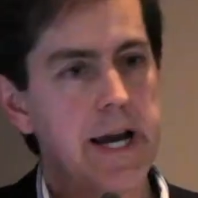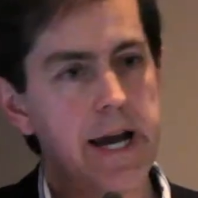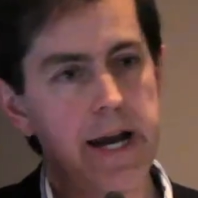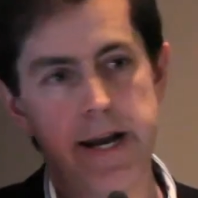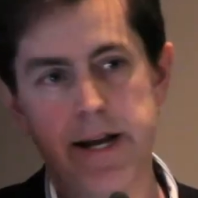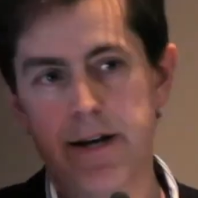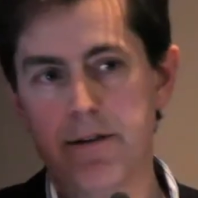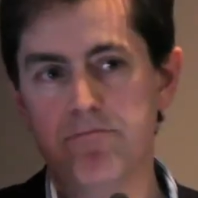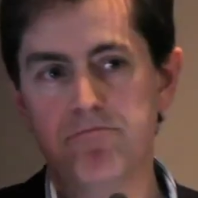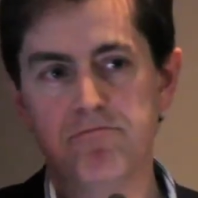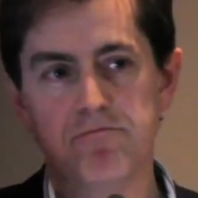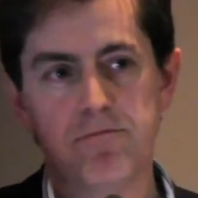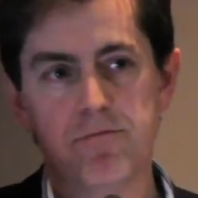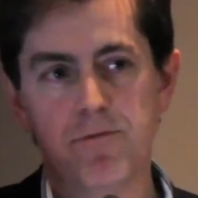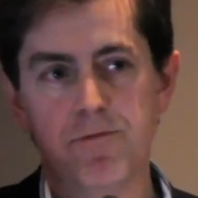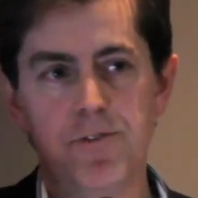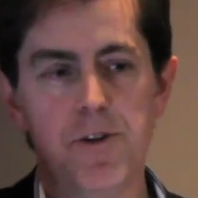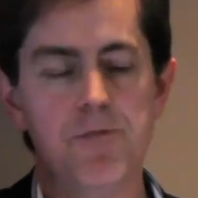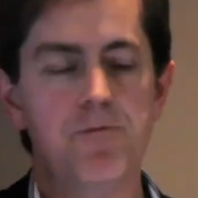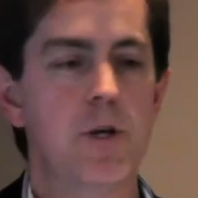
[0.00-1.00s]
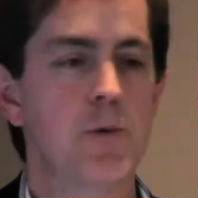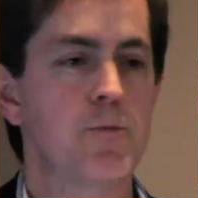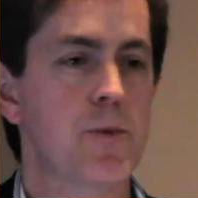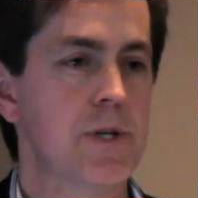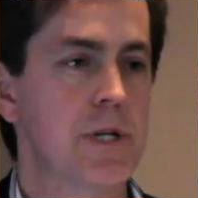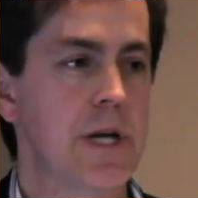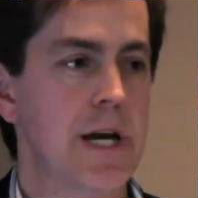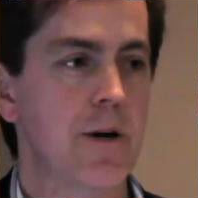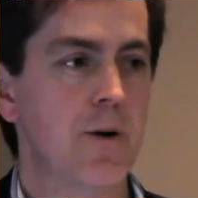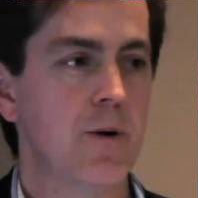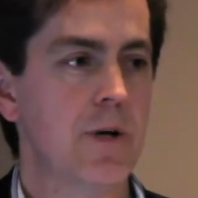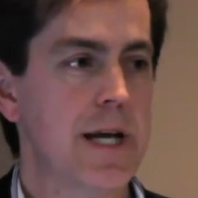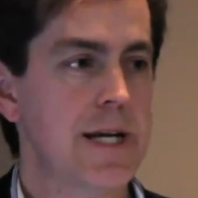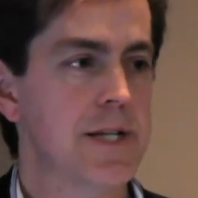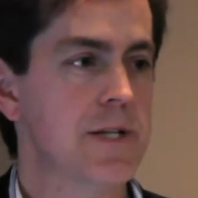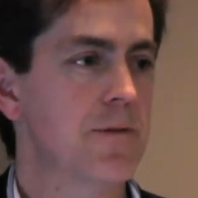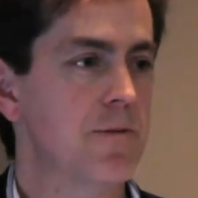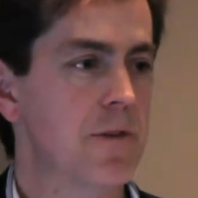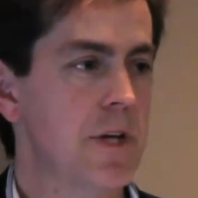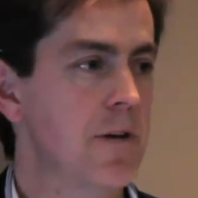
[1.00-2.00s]
getting 50% or
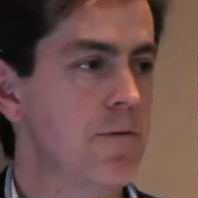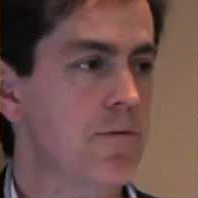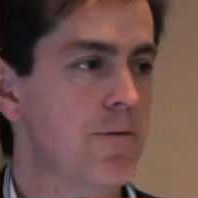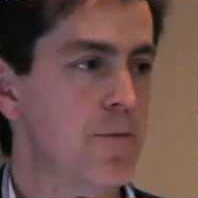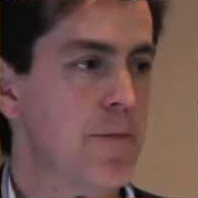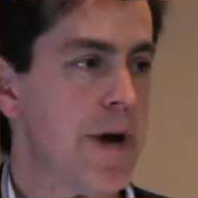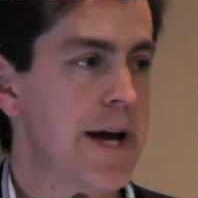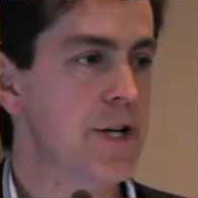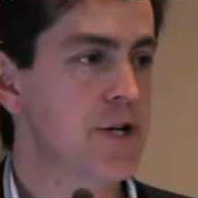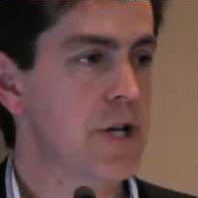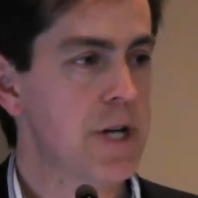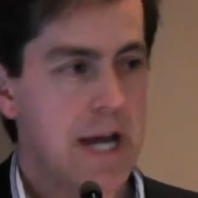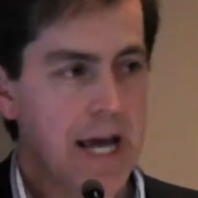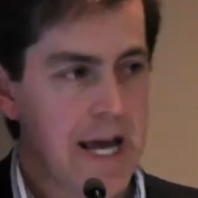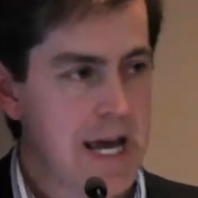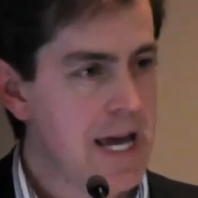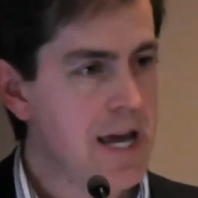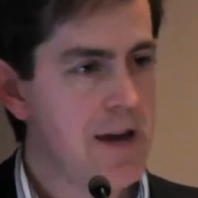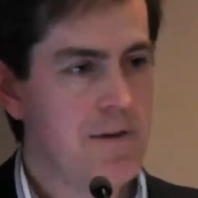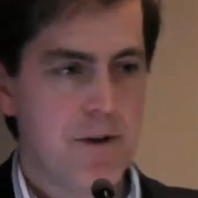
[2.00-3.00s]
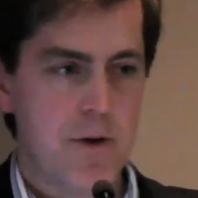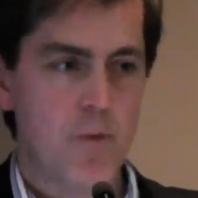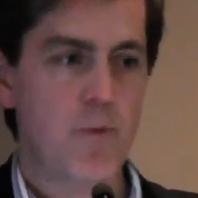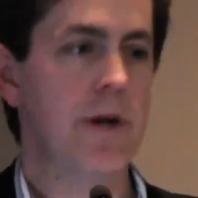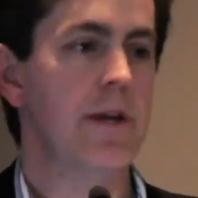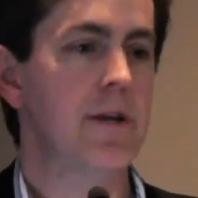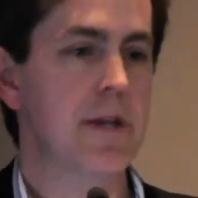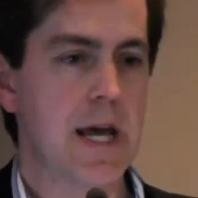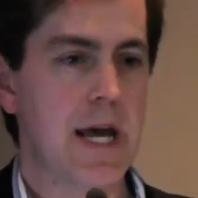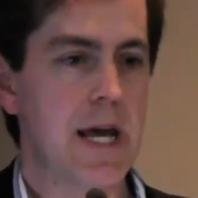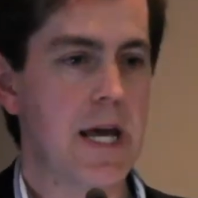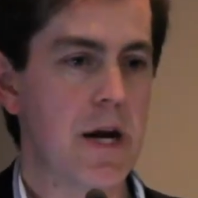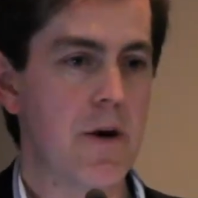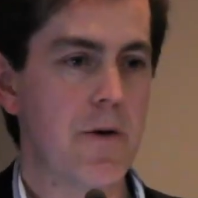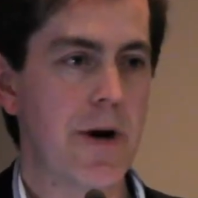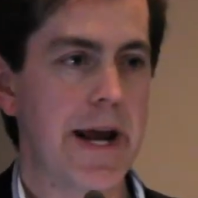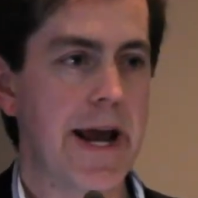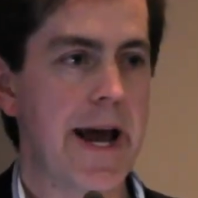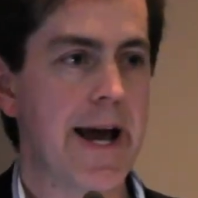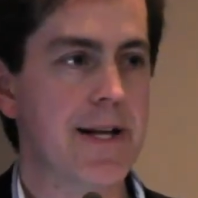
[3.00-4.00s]
less of the information, even with their
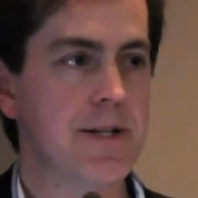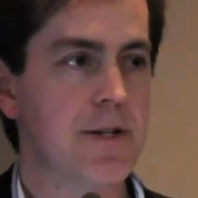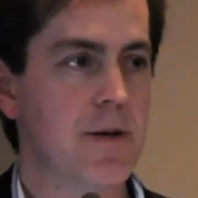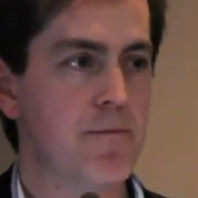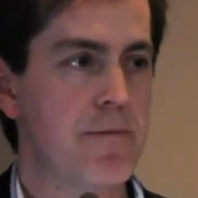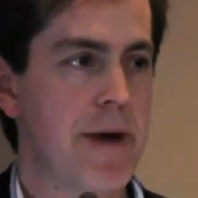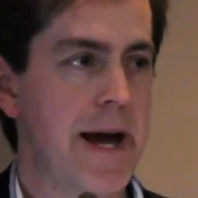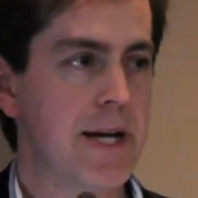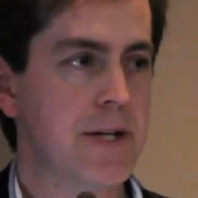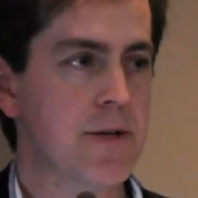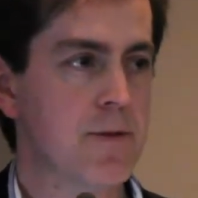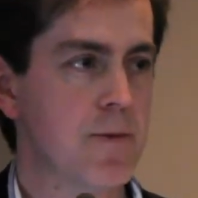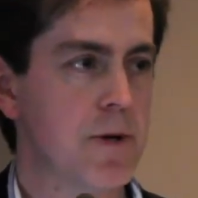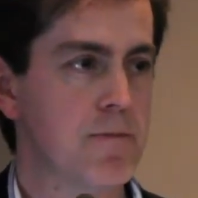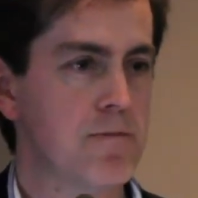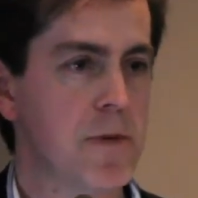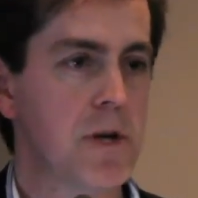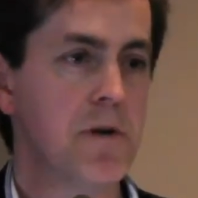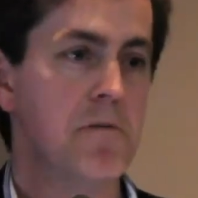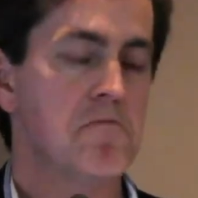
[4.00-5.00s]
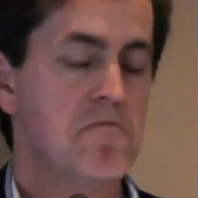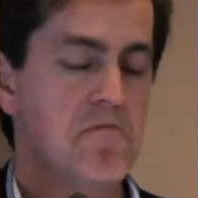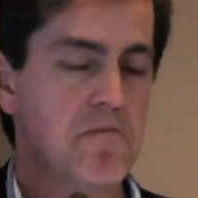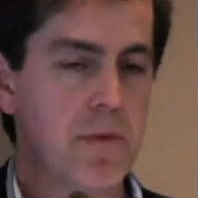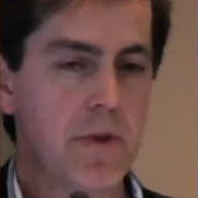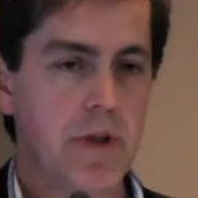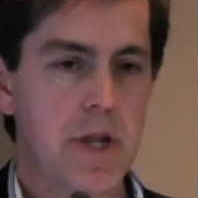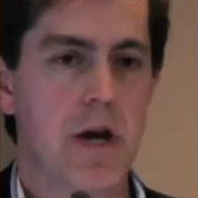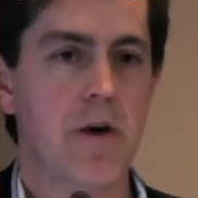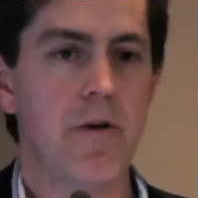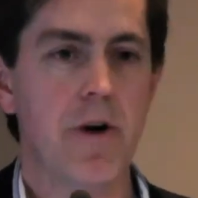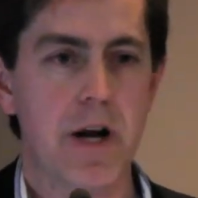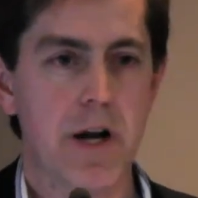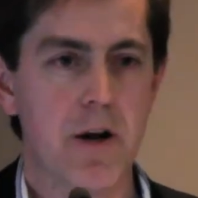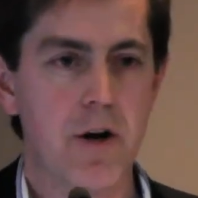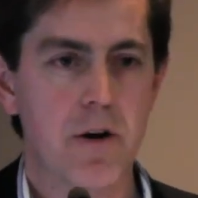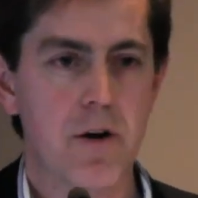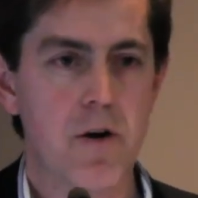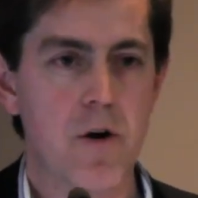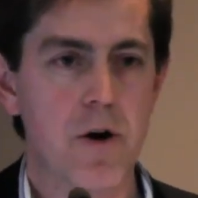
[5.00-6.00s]
hearing aids at maximum, they're a